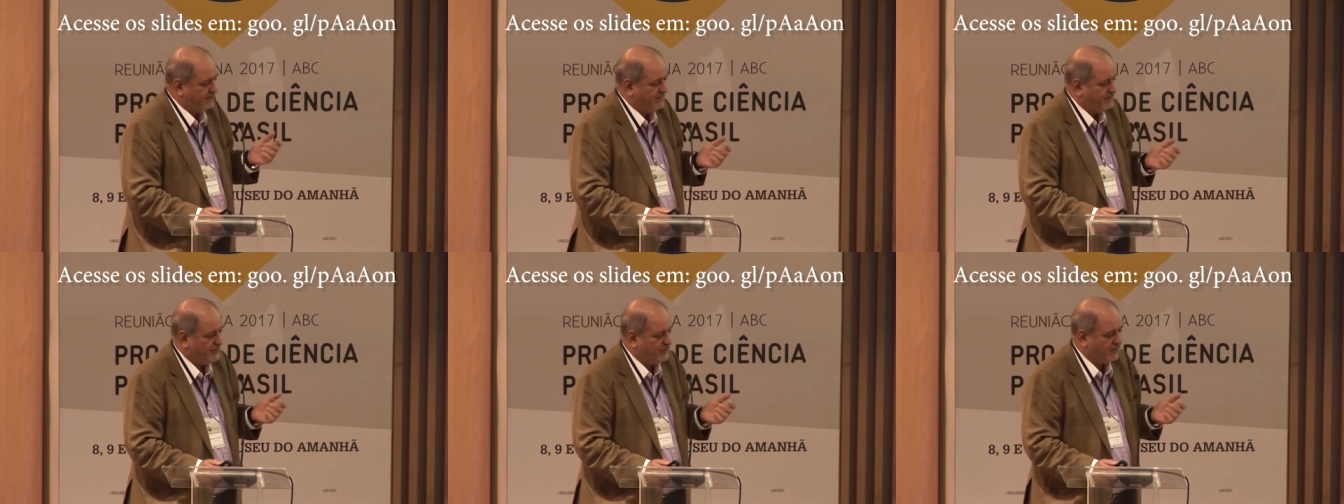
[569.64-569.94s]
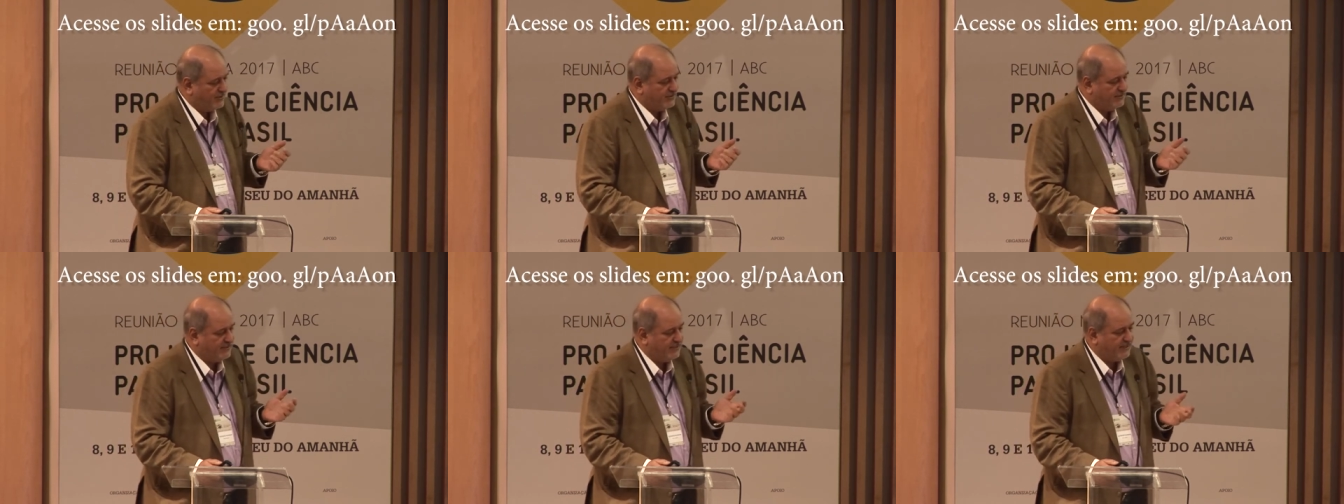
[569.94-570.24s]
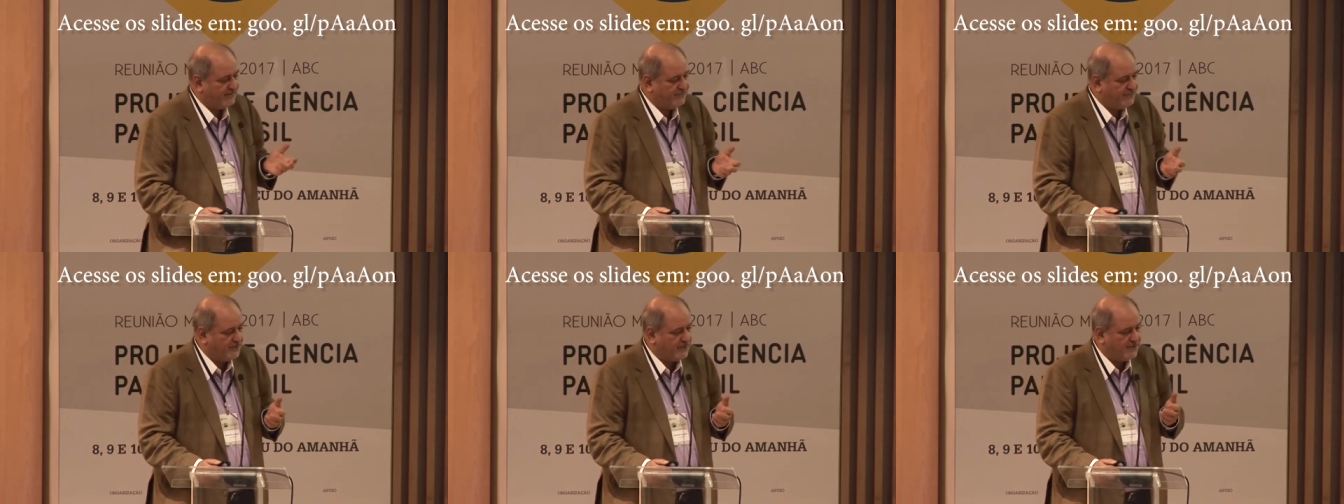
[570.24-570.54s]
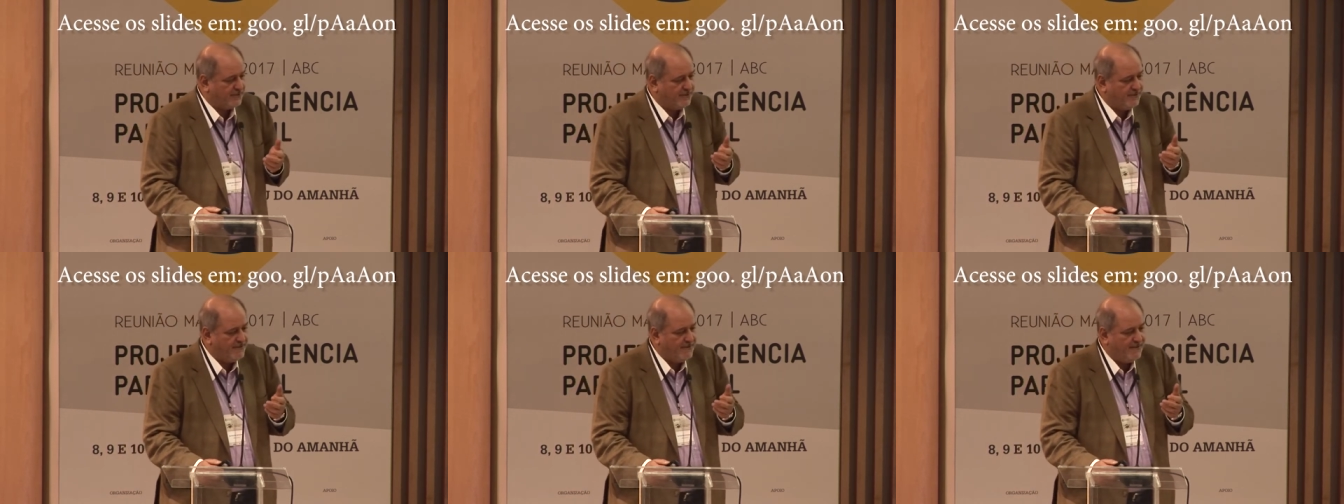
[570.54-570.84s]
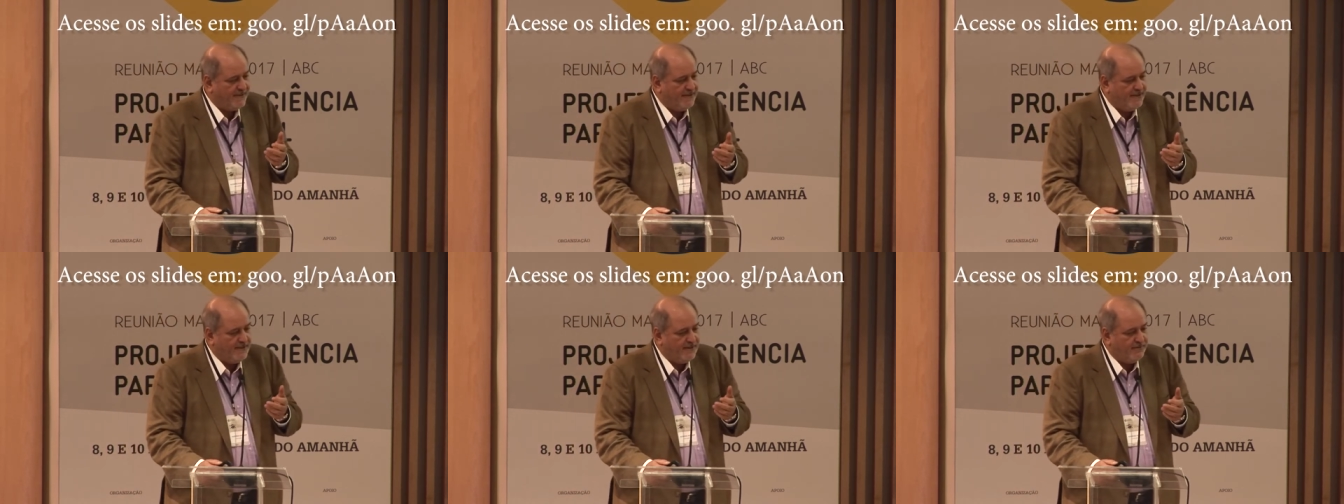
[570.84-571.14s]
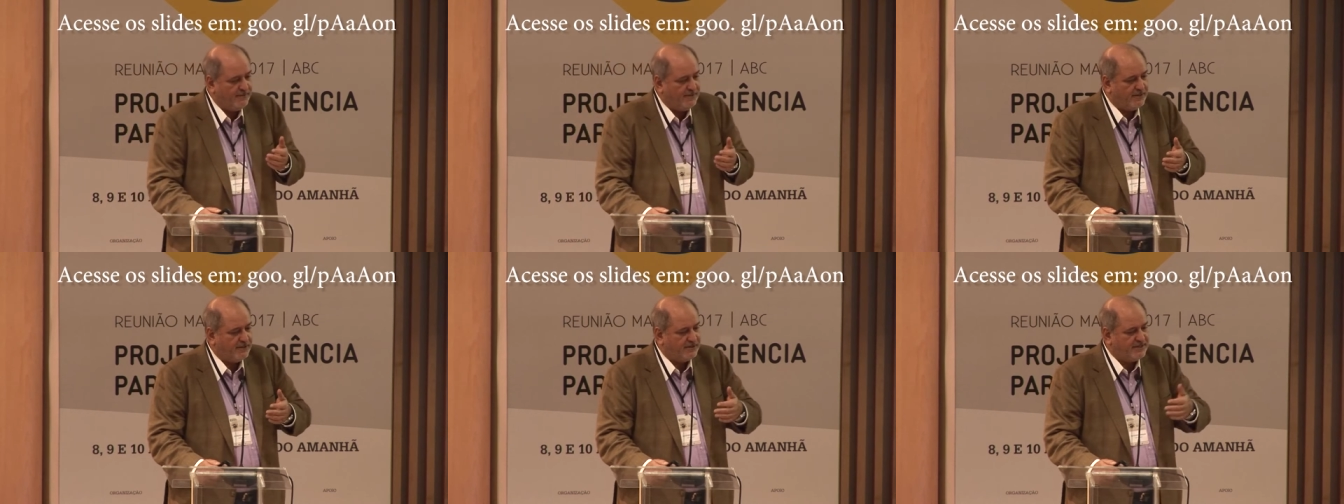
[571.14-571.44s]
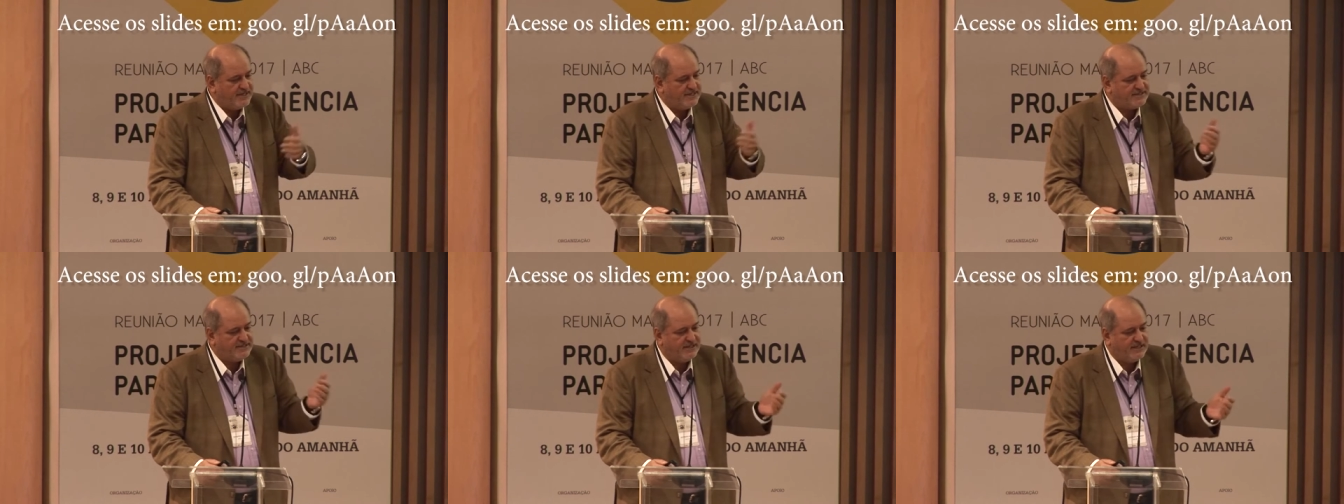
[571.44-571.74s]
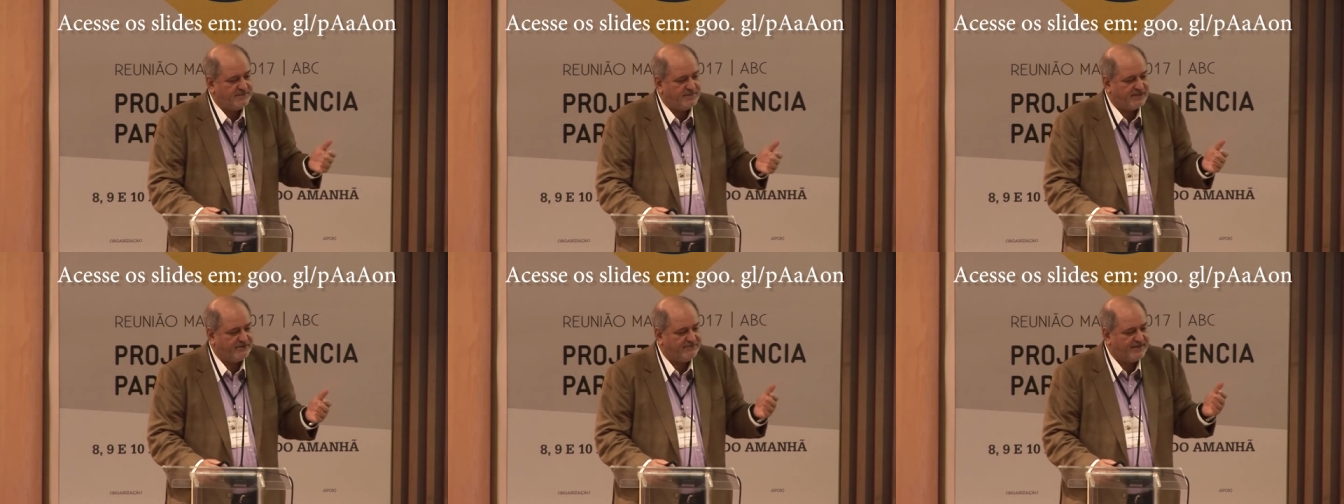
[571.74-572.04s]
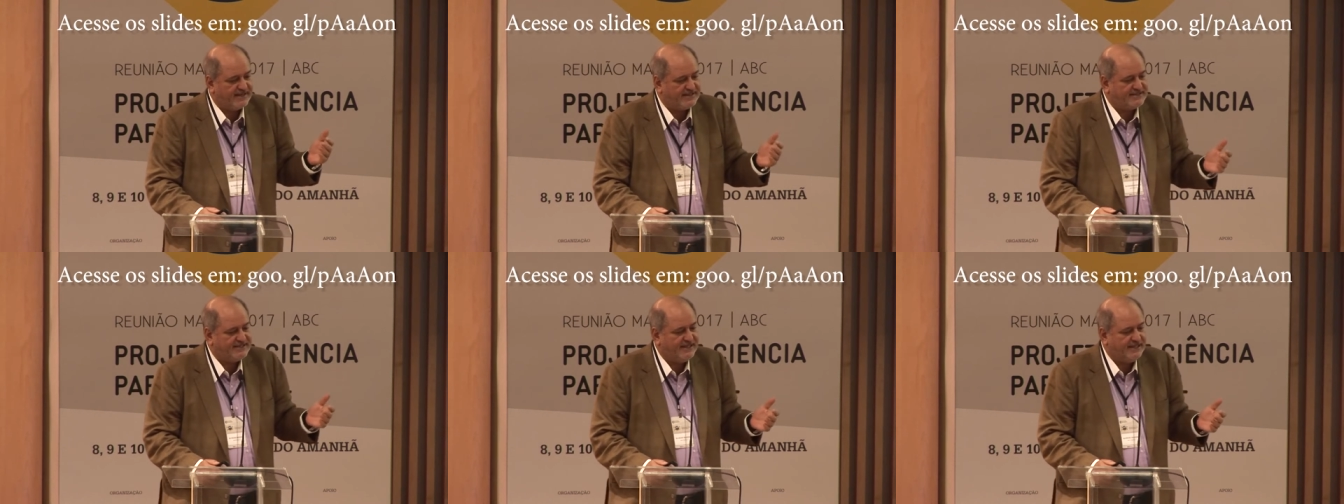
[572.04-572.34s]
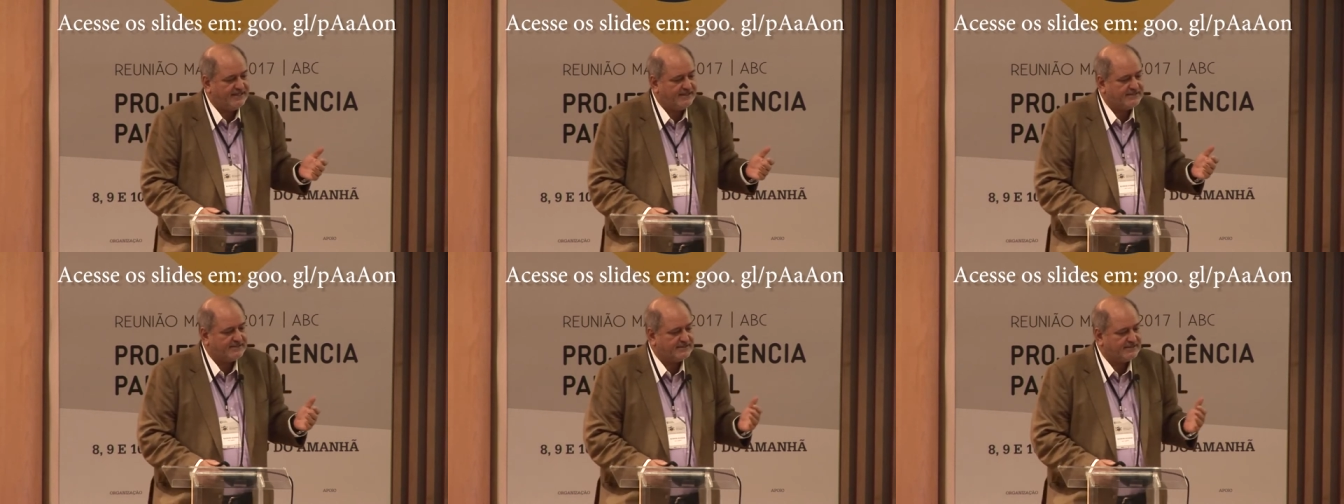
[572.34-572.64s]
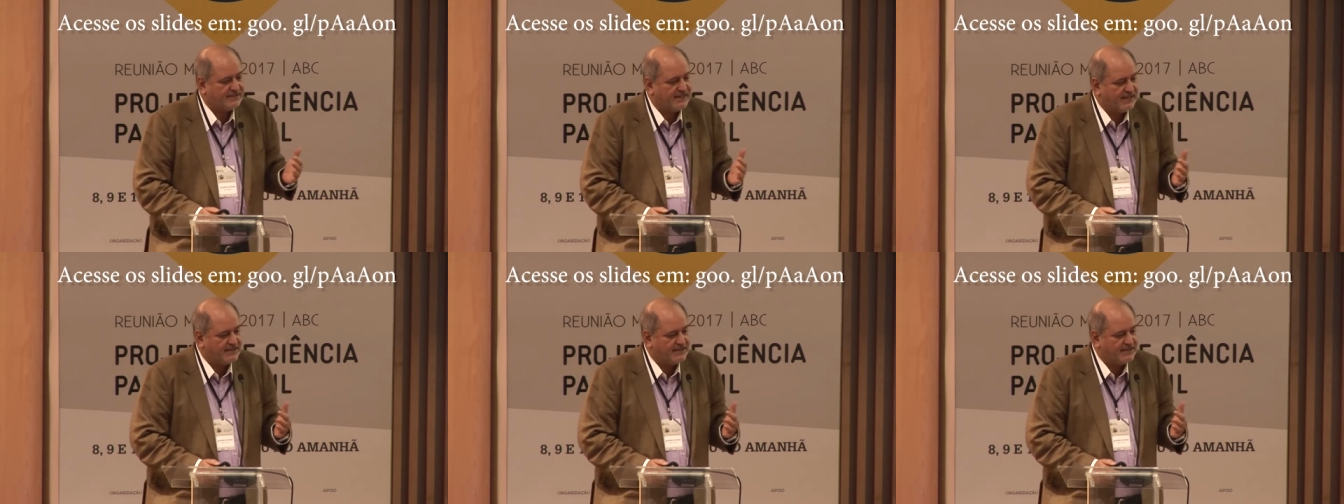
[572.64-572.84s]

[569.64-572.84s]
important. Therefore, we heard yesterday about vaccines.